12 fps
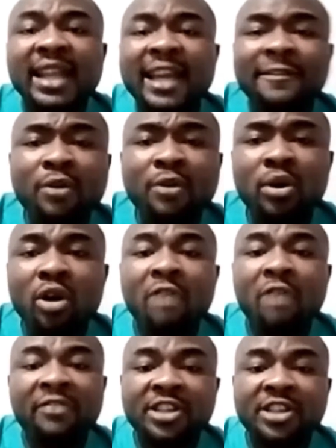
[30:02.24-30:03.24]
level
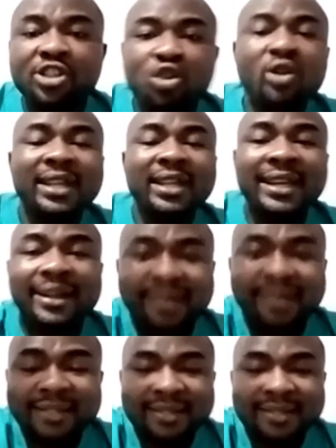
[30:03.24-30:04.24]
of estrogen
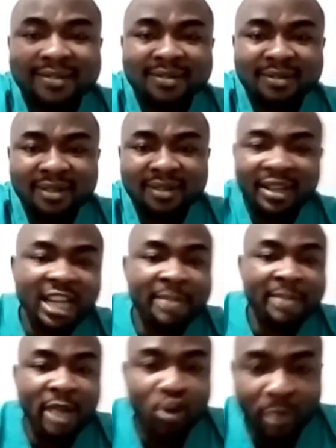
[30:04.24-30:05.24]
increases
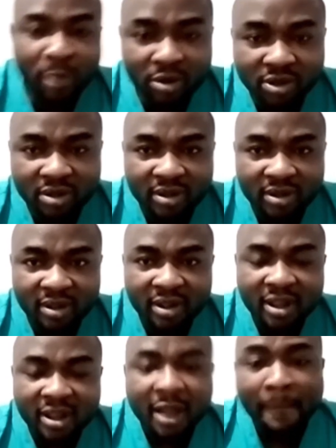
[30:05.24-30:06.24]
in menopause,
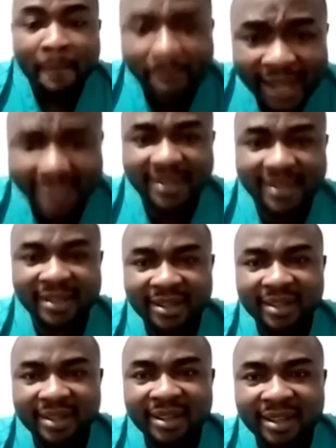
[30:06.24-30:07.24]
but
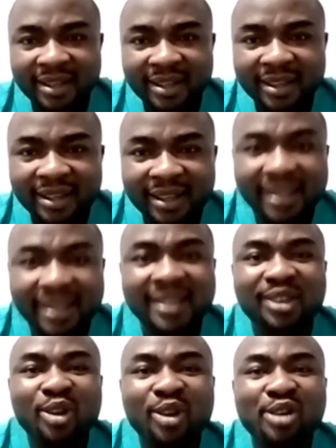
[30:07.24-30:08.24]

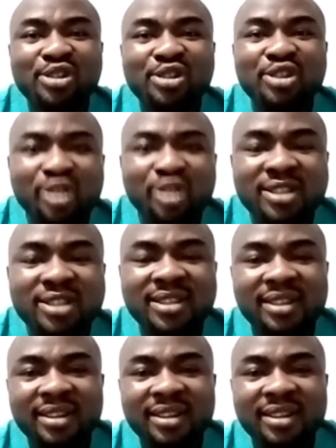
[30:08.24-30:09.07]
it does not